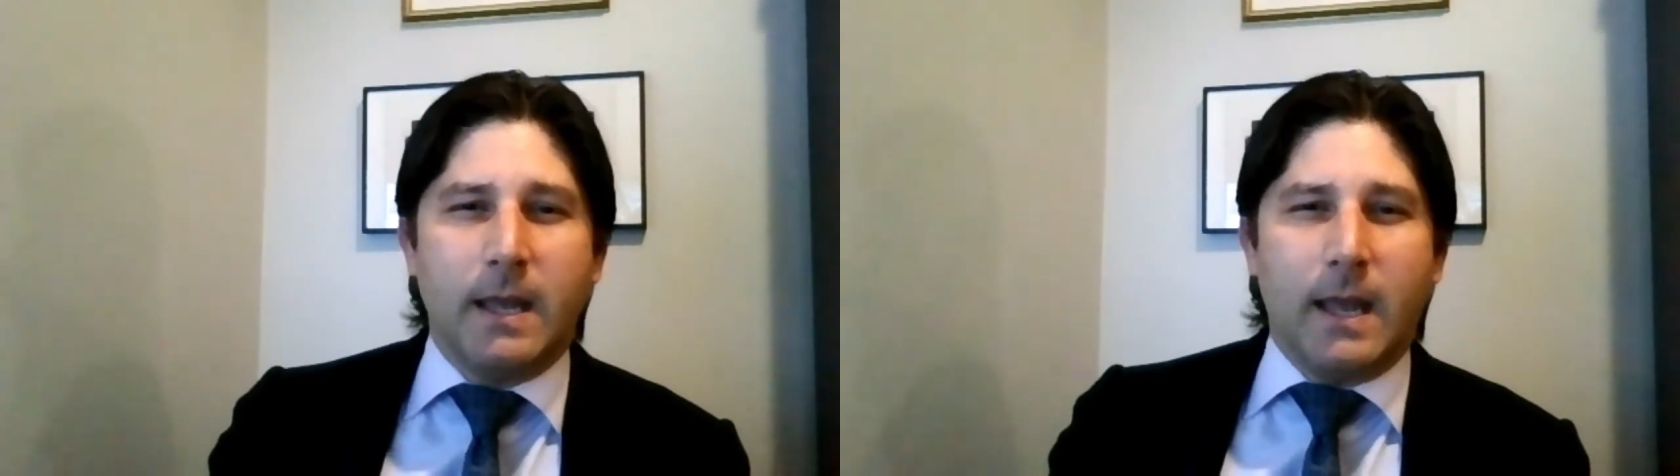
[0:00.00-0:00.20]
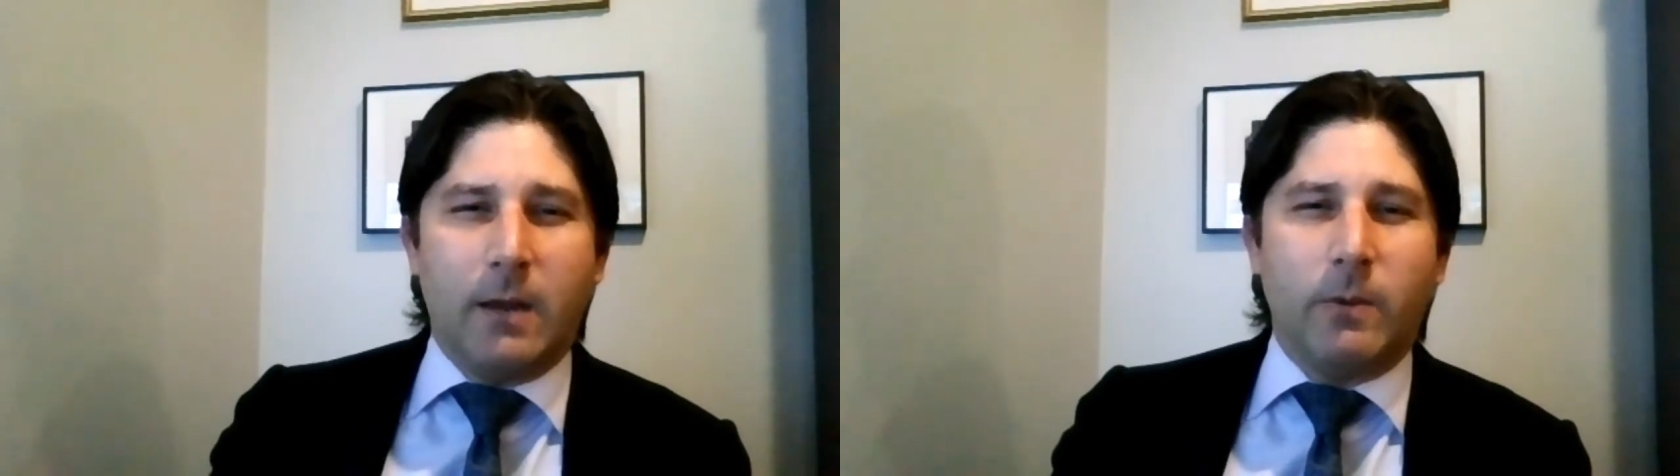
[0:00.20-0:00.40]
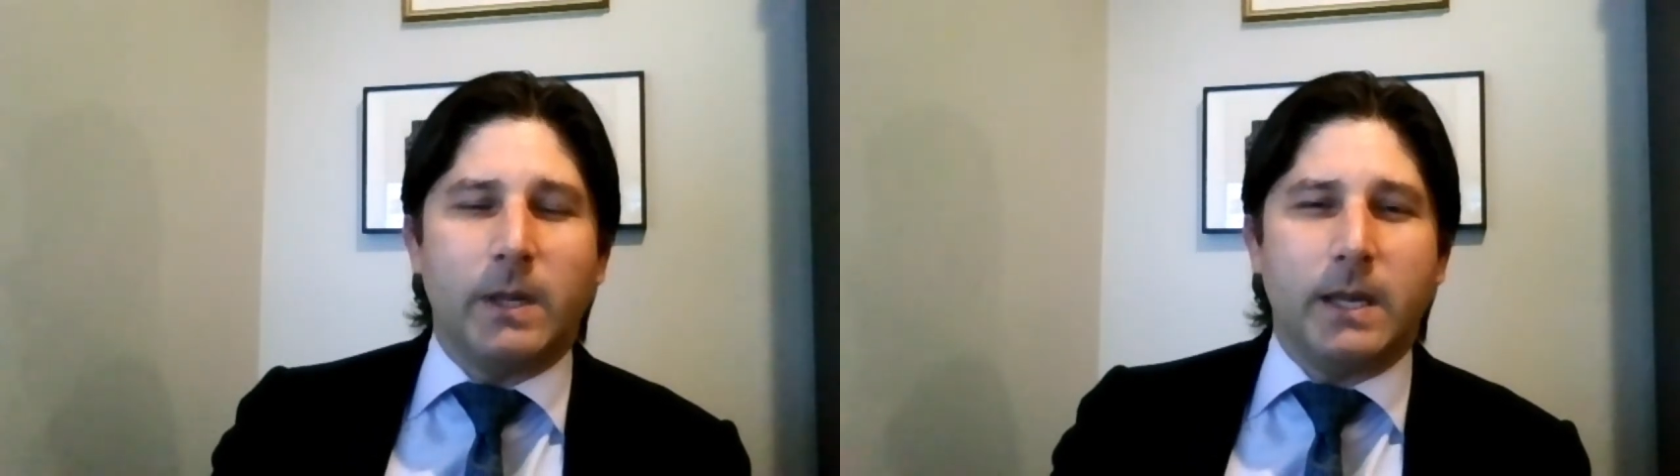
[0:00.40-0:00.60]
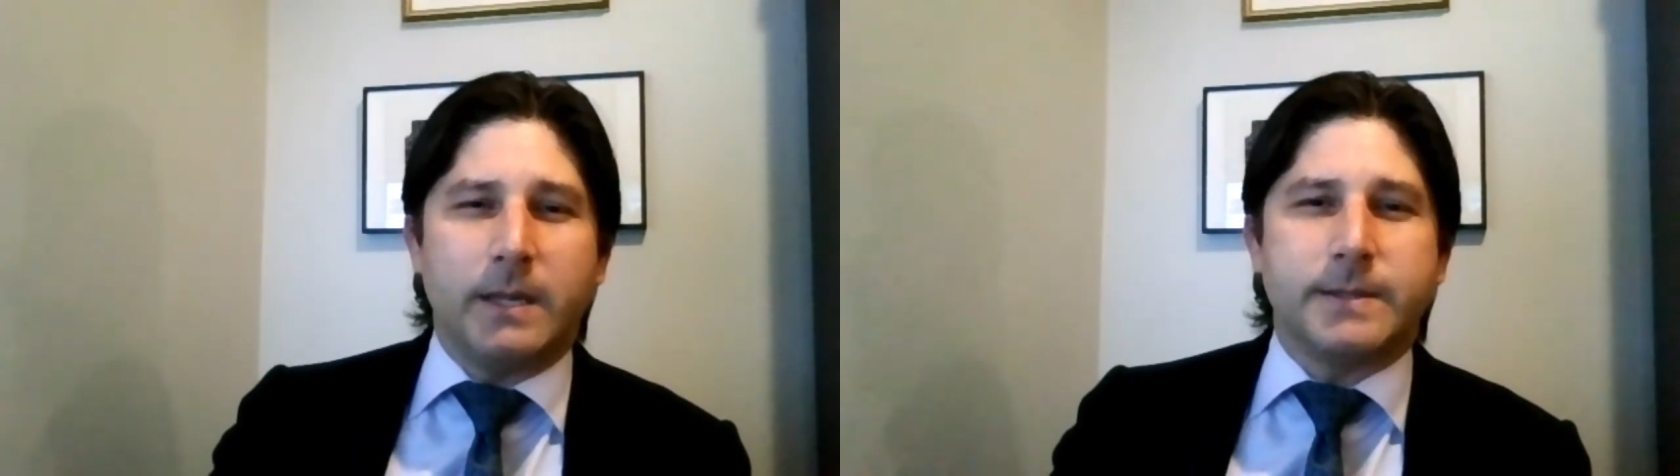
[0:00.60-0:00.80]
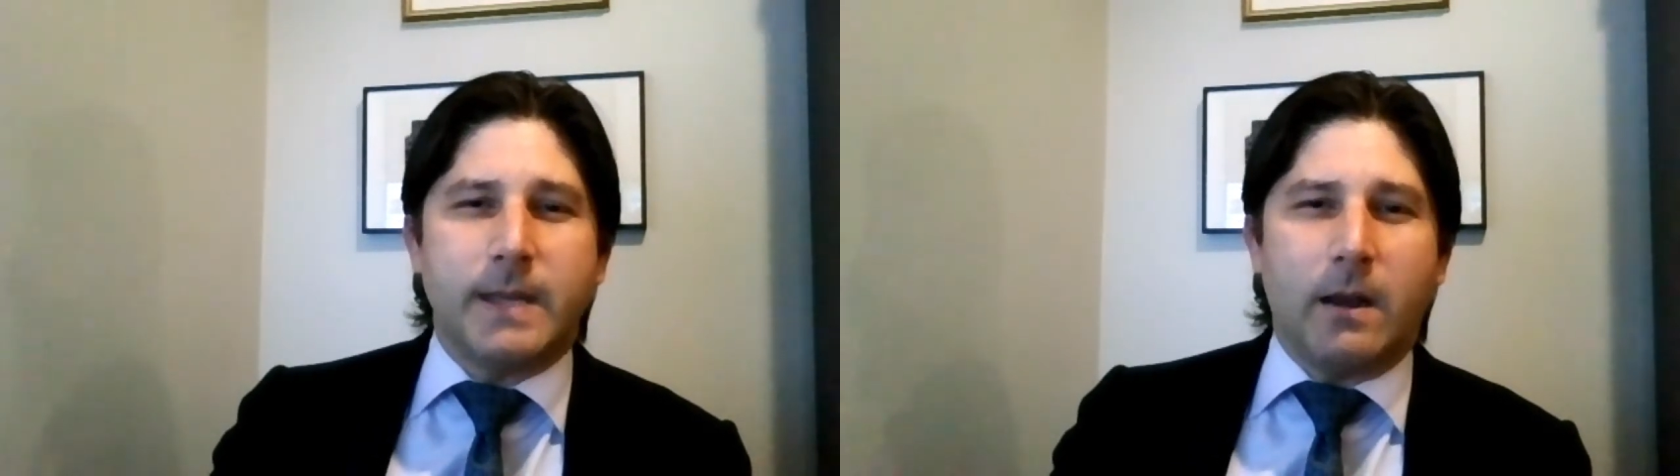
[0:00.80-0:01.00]
And really,
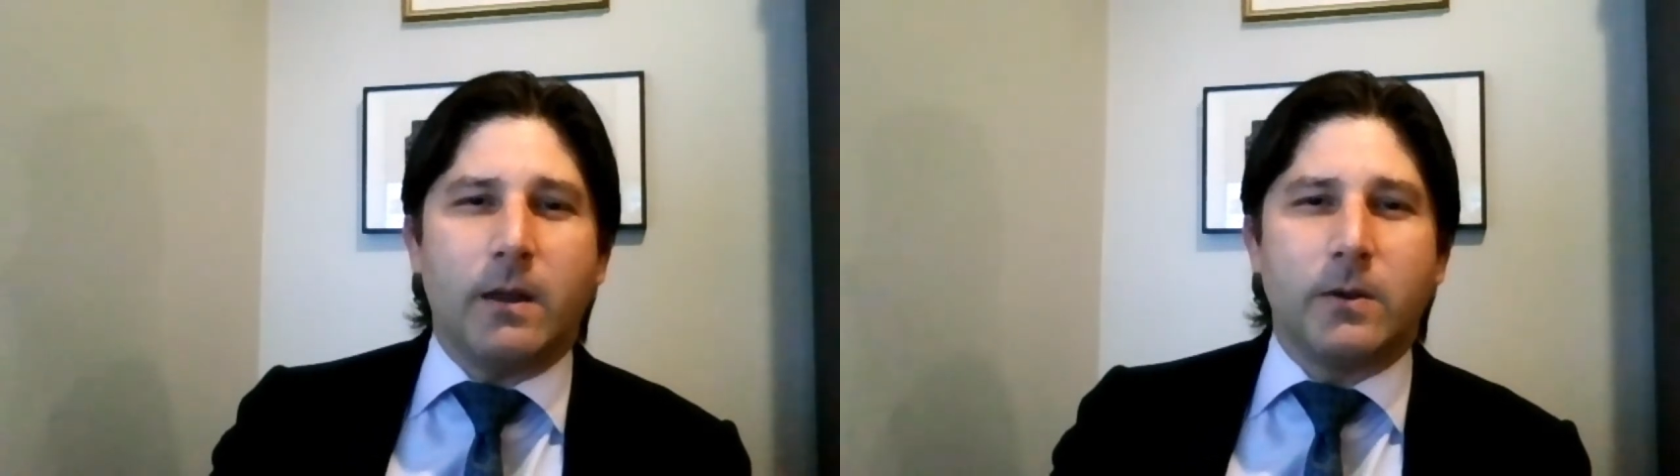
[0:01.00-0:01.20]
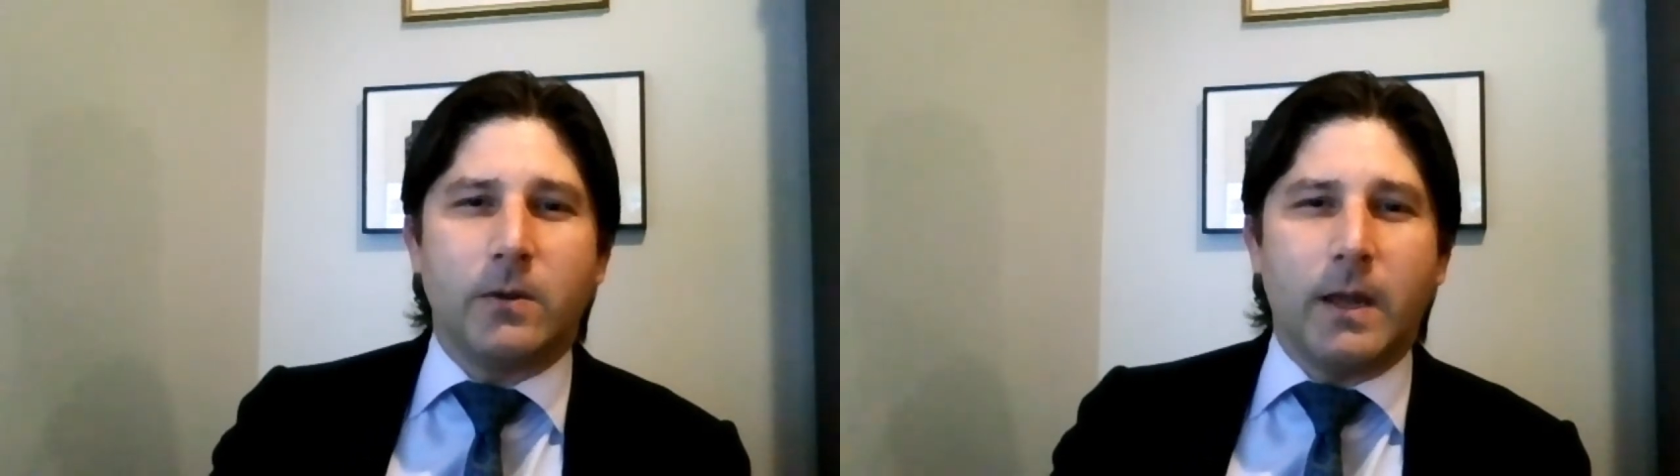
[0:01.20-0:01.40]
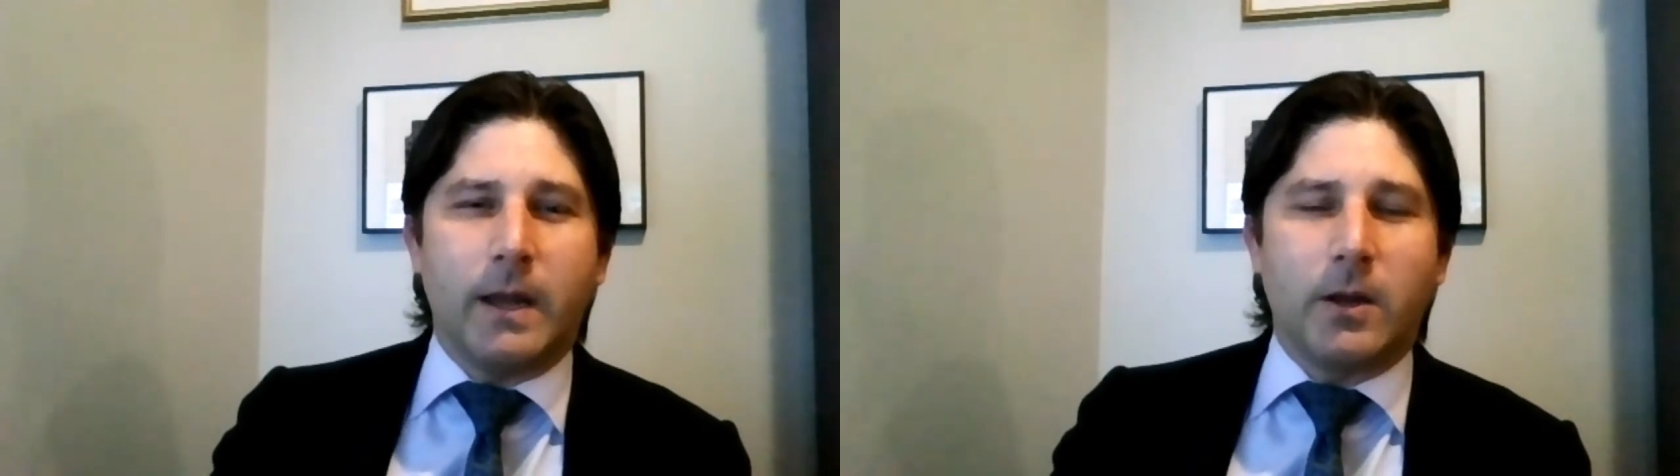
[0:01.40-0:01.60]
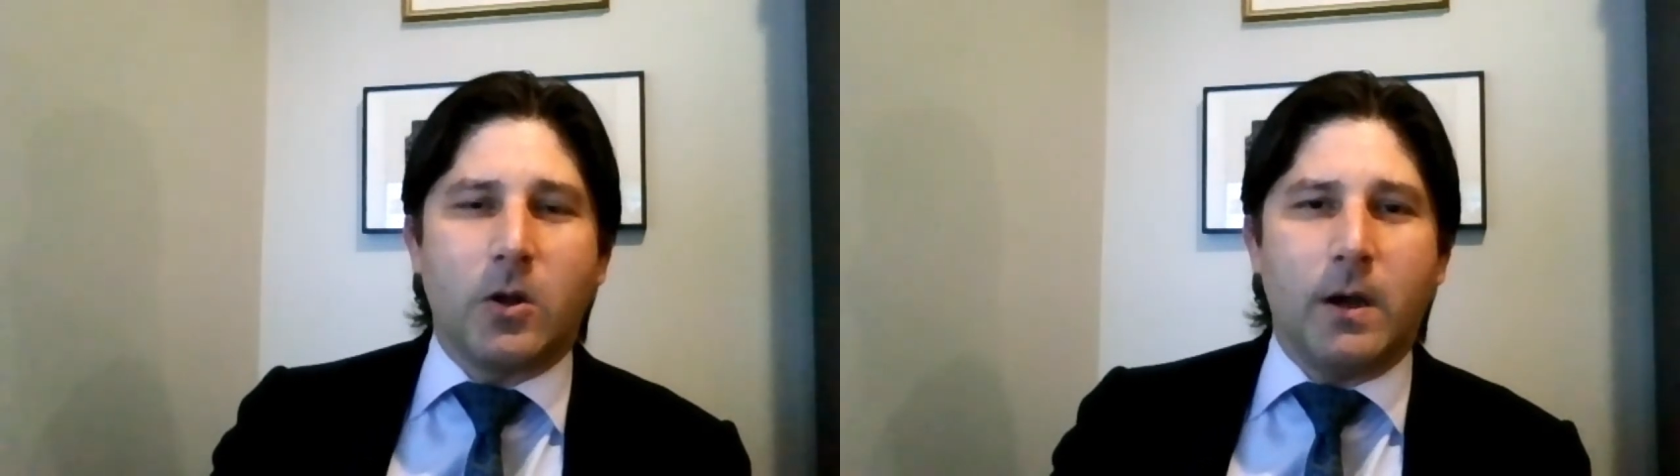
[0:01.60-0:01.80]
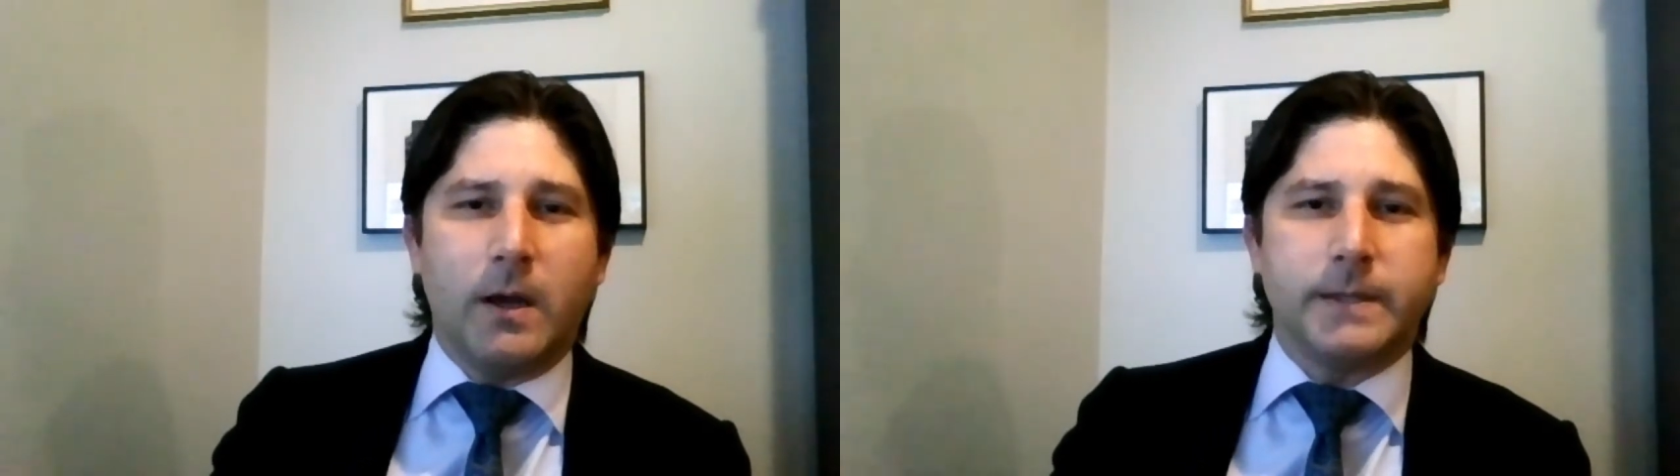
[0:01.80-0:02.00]
it's that underlying
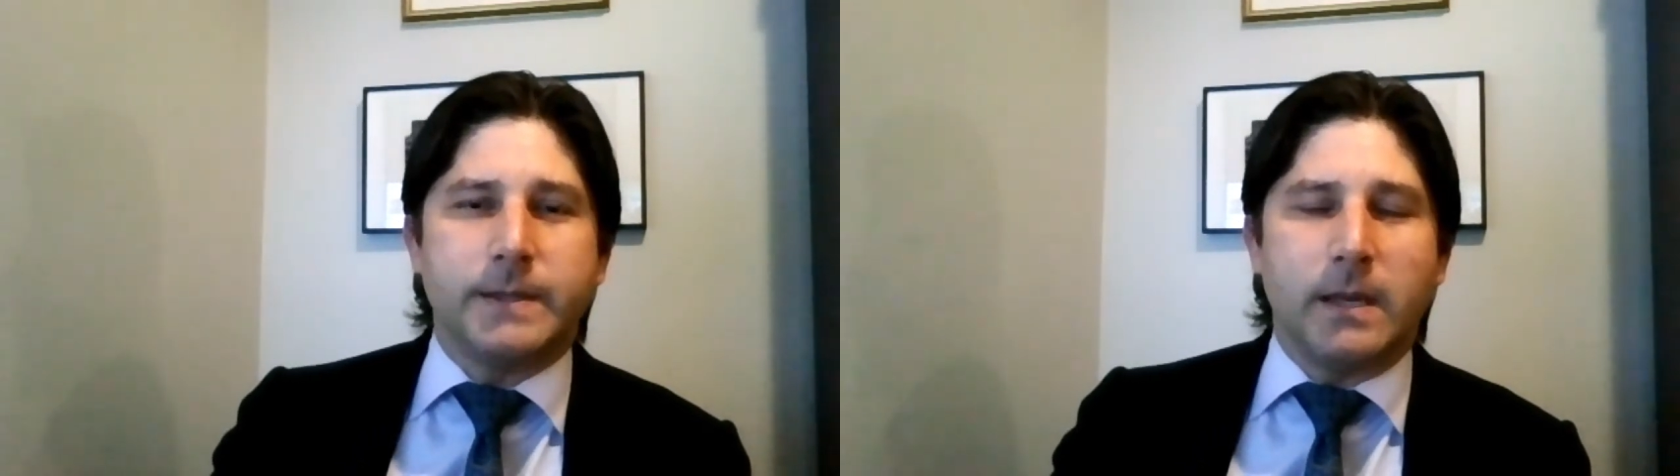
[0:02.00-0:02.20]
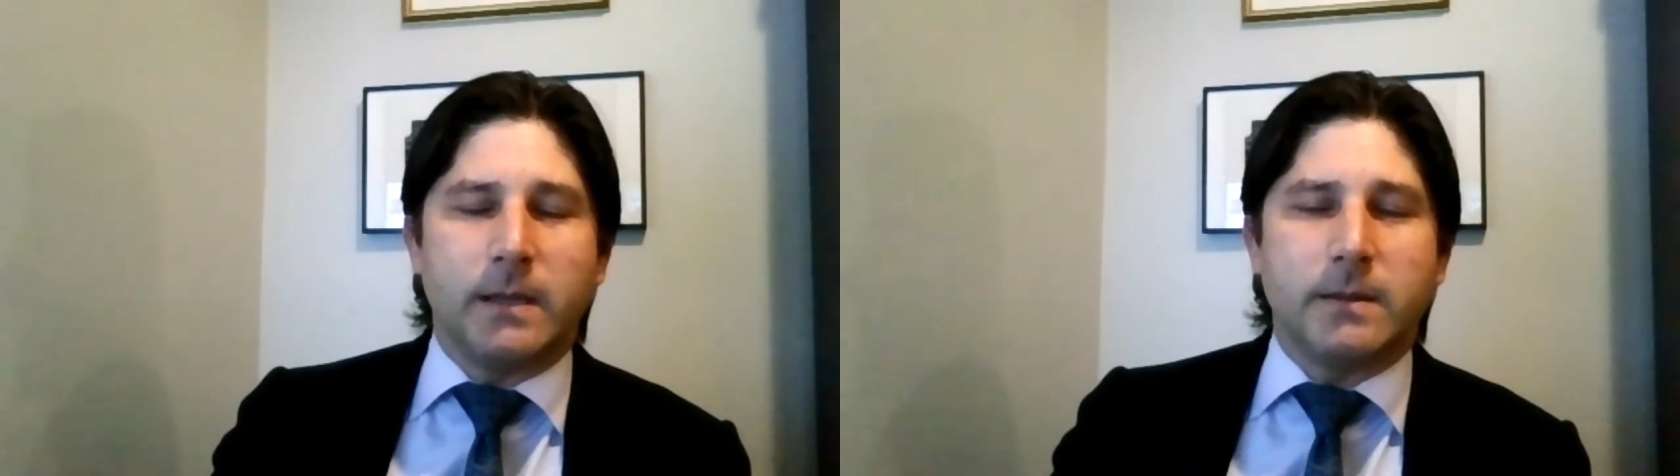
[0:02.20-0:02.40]
cause that